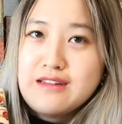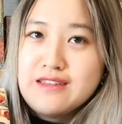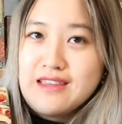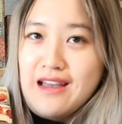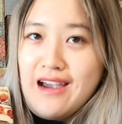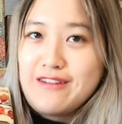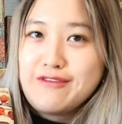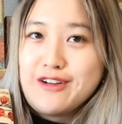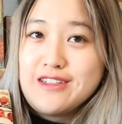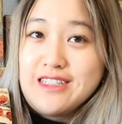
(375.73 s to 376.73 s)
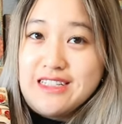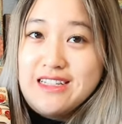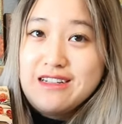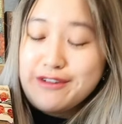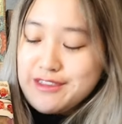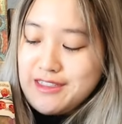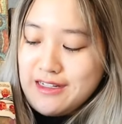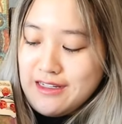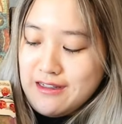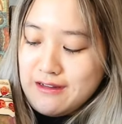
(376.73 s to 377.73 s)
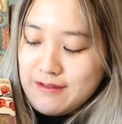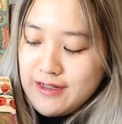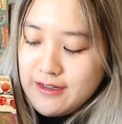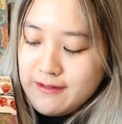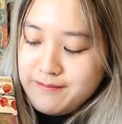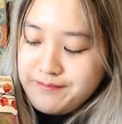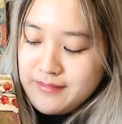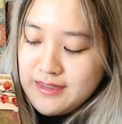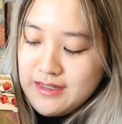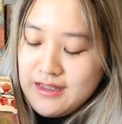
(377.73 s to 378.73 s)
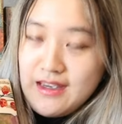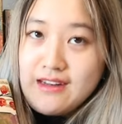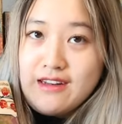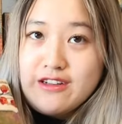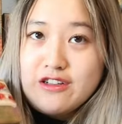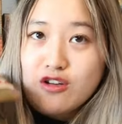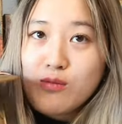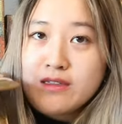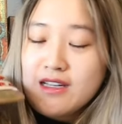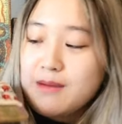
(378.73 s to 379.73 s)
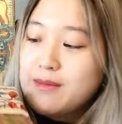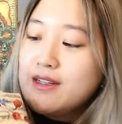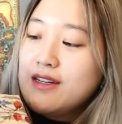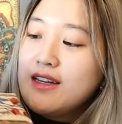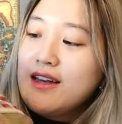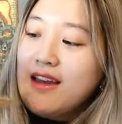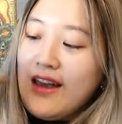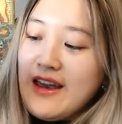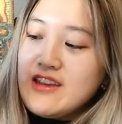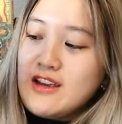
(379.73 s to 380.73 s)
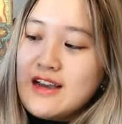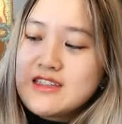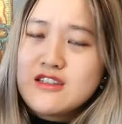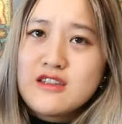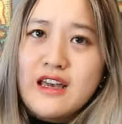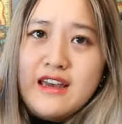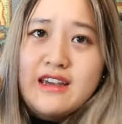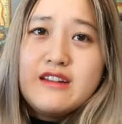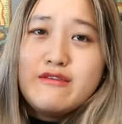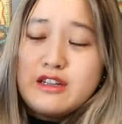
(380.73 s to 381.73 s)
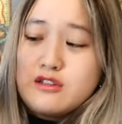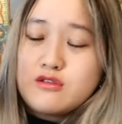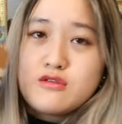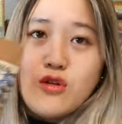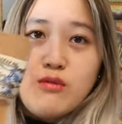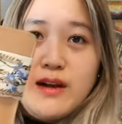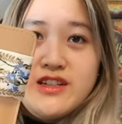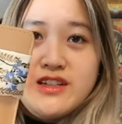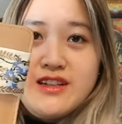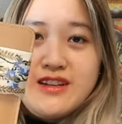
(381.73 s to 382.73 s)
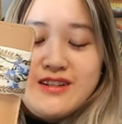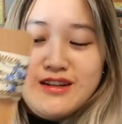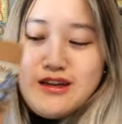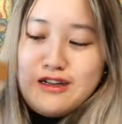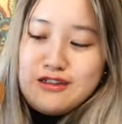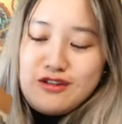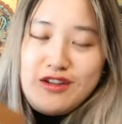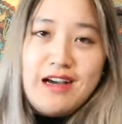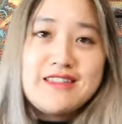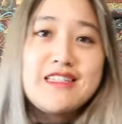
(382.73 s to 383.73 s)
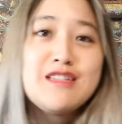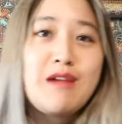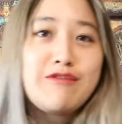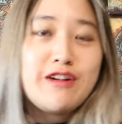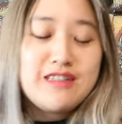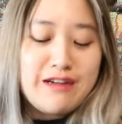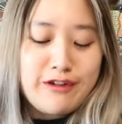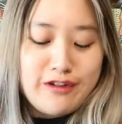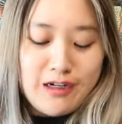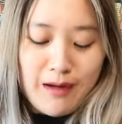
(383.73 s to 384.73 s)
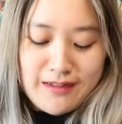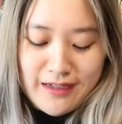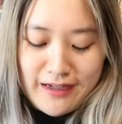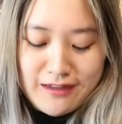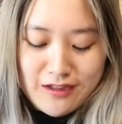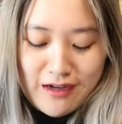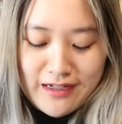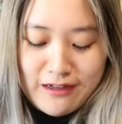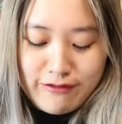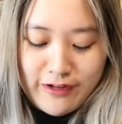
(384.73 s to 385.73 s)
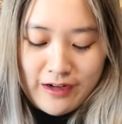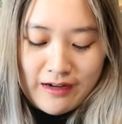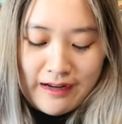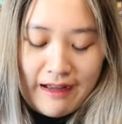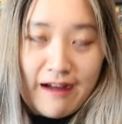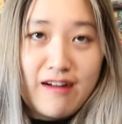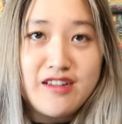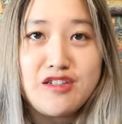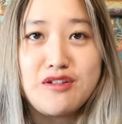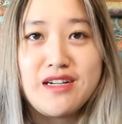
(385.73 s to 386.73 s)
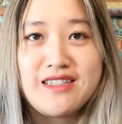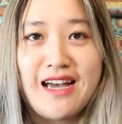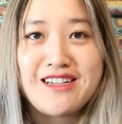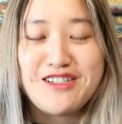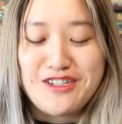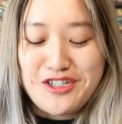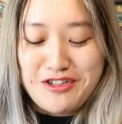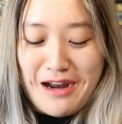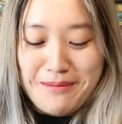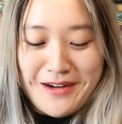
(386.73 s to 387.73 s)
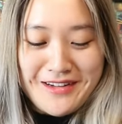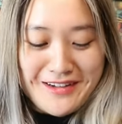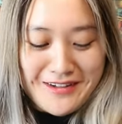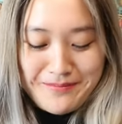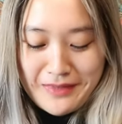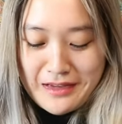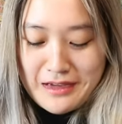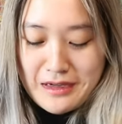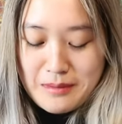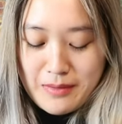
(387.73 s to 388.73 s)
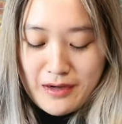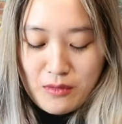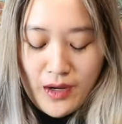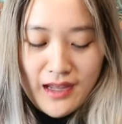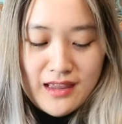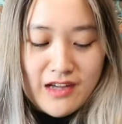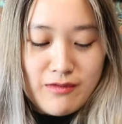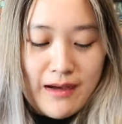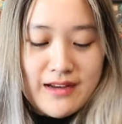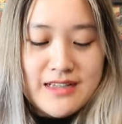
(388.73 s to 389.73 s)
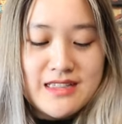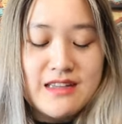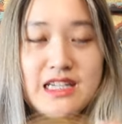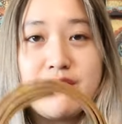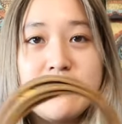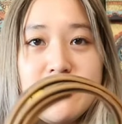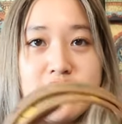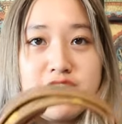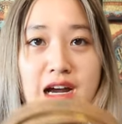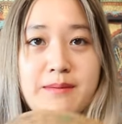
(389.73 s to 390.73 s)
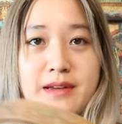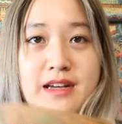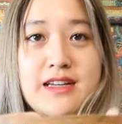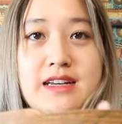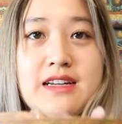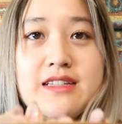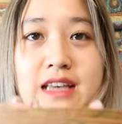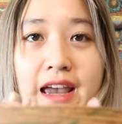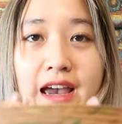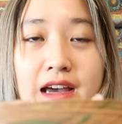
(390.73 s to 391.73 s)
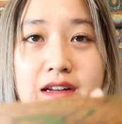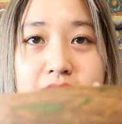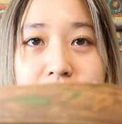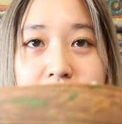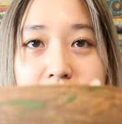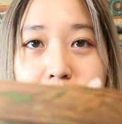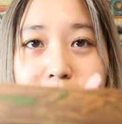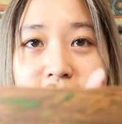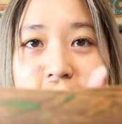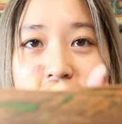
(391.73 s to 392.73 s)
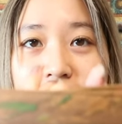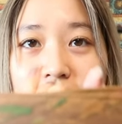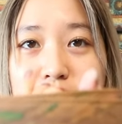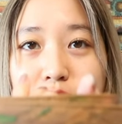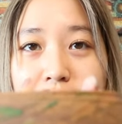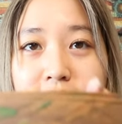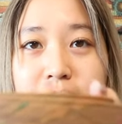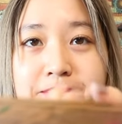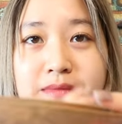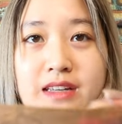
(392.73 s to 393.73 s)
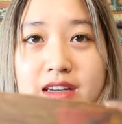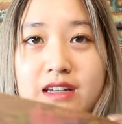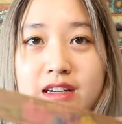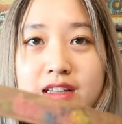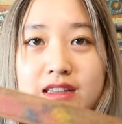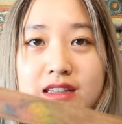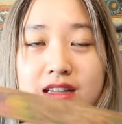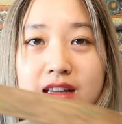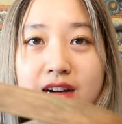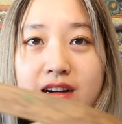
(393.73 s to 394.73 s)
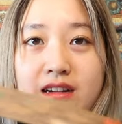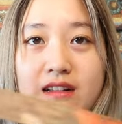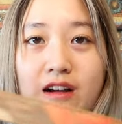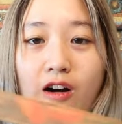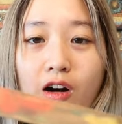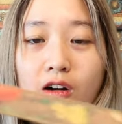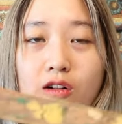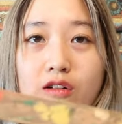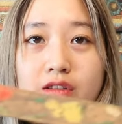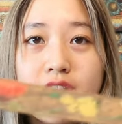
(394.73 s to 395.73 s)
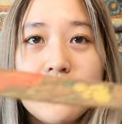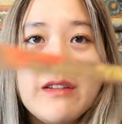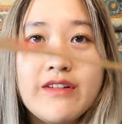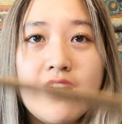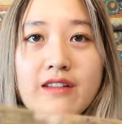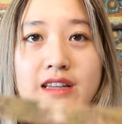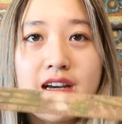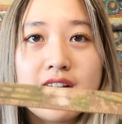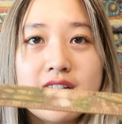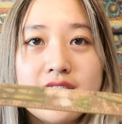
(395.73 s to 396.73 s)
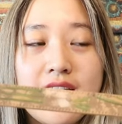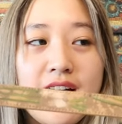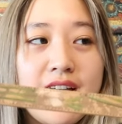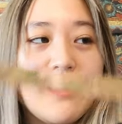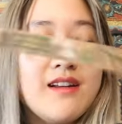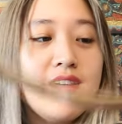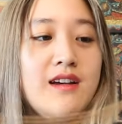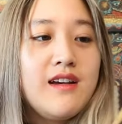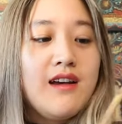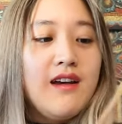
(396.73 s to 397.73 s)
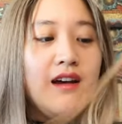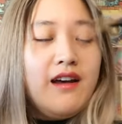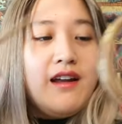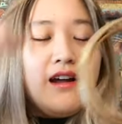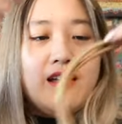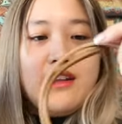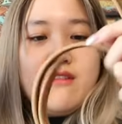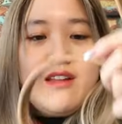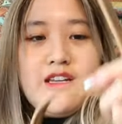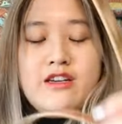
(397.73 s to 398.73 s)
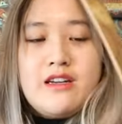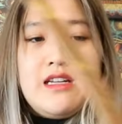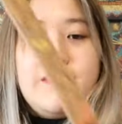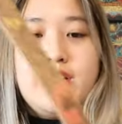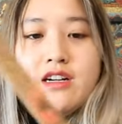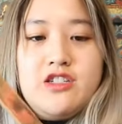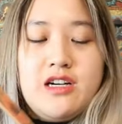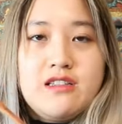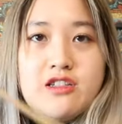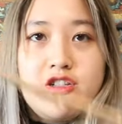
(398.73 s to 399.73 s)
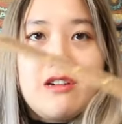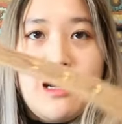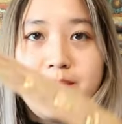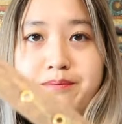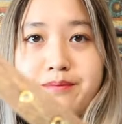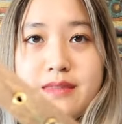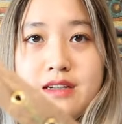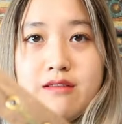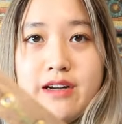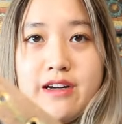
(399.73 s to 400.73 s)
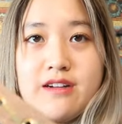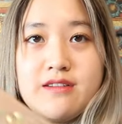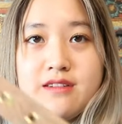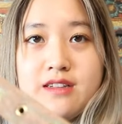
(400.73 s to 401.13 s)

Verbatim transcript: the line for D for CD right here, and then it just opens up. And you guys, it's it can fit so much in here. So you guys, this is my first ever 30 Montaigne, so I need to figure out how to attach the strap on here. But what I love about it is that even the strap, it is hand painted as well. You can see there, like all over, even on the other side. And I love that you can even adjust the strap right here.